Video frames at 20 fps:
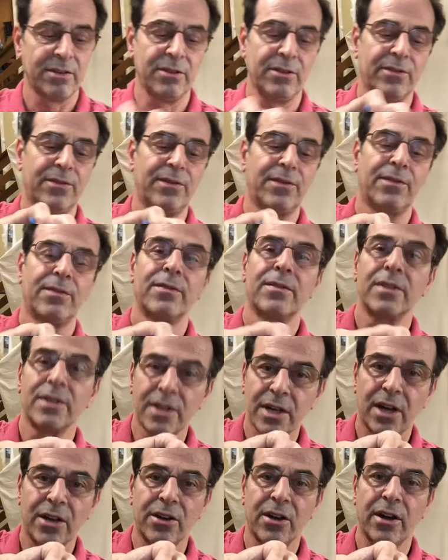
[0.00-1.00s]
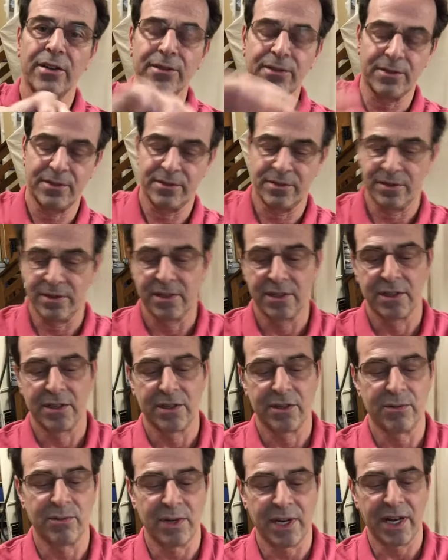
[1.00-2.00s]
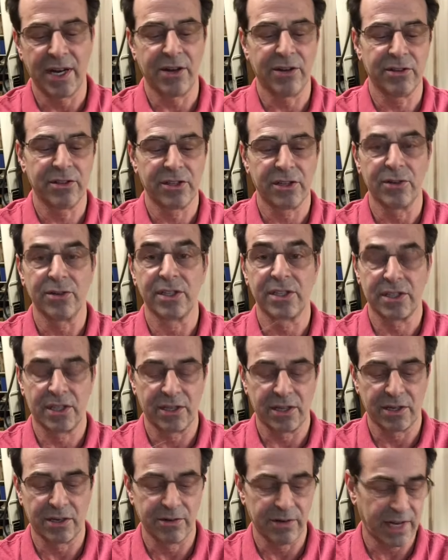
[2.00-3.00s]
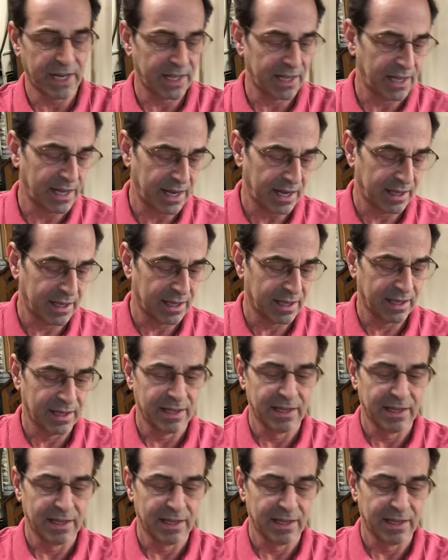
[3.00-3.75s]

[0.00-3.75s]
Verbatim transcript: you've cut off the wire so it's the correct length.